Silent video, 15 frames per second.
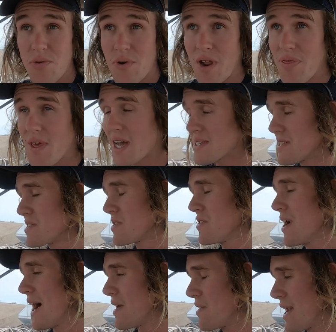
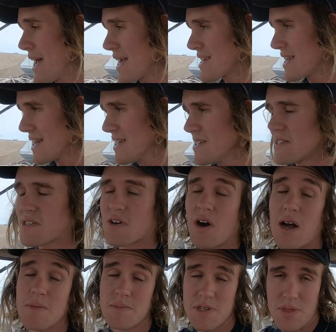3,200 hectares
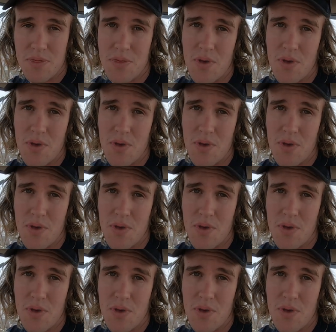times